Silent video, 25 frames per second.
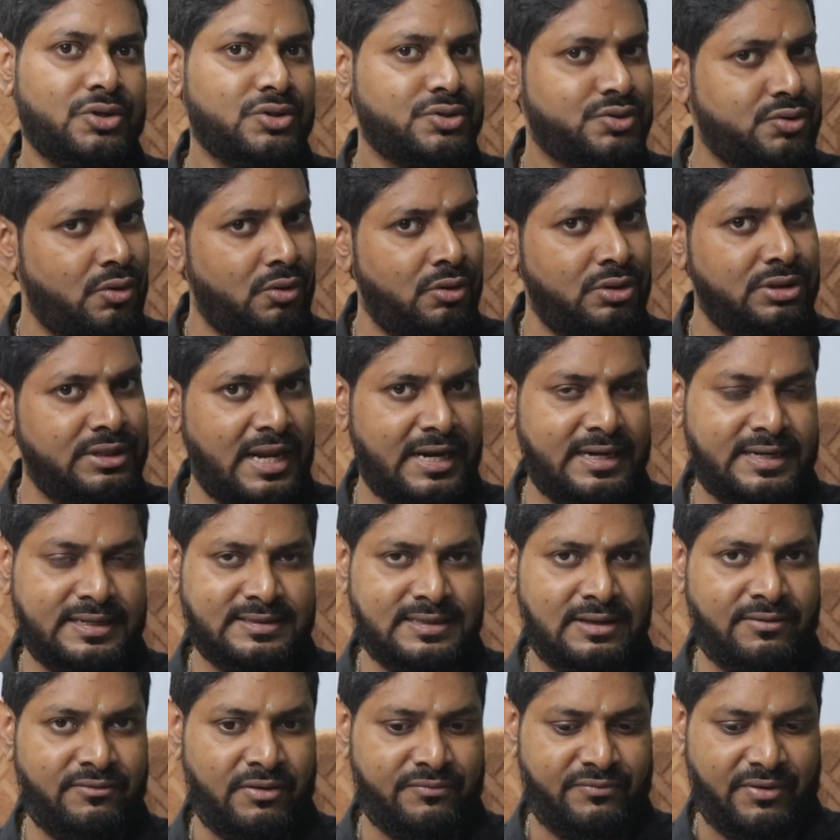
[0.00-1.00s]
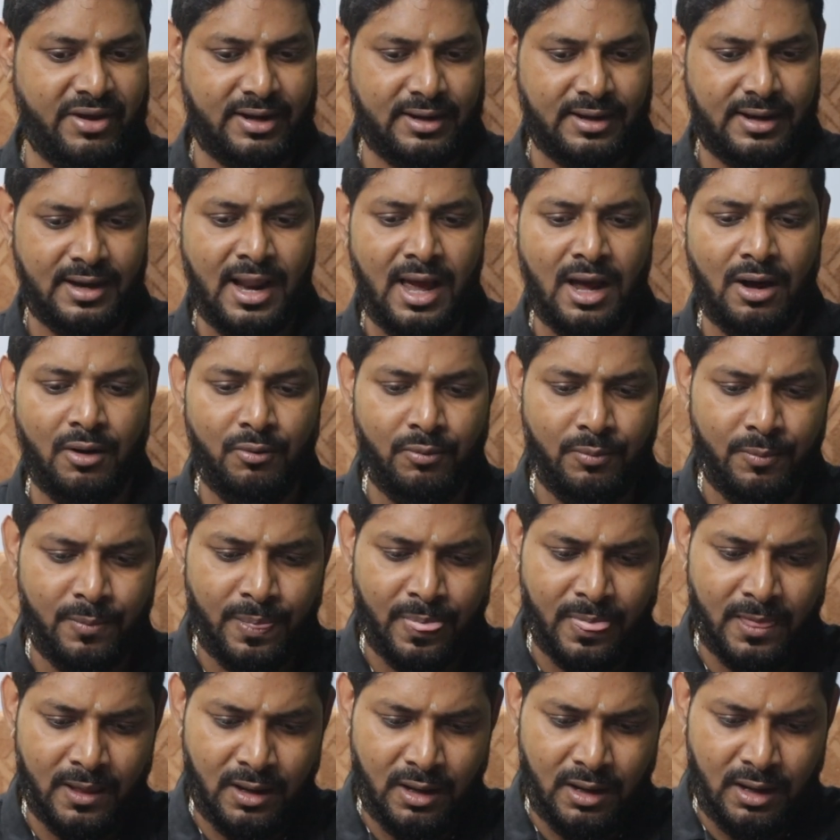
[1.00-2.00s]
So that is the effect. Now
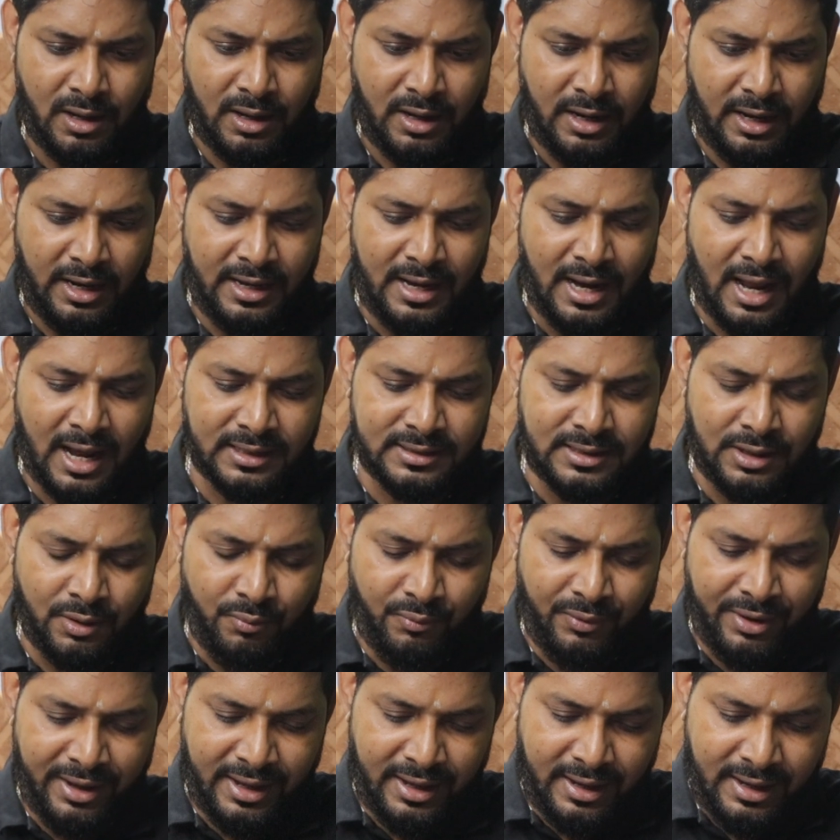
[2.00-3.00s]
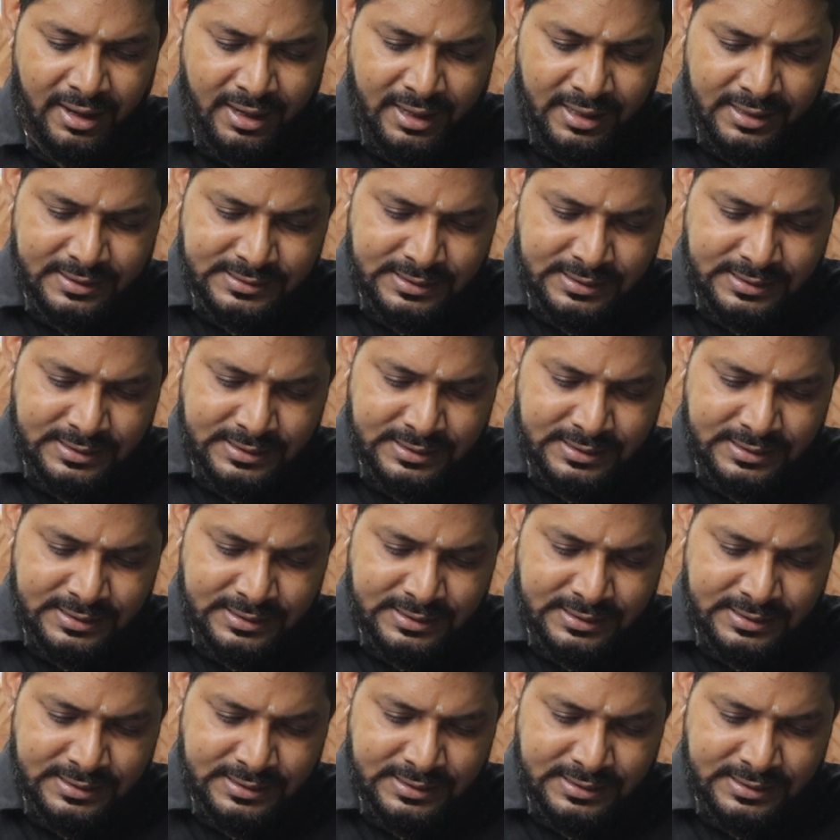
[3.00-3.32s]
in other way,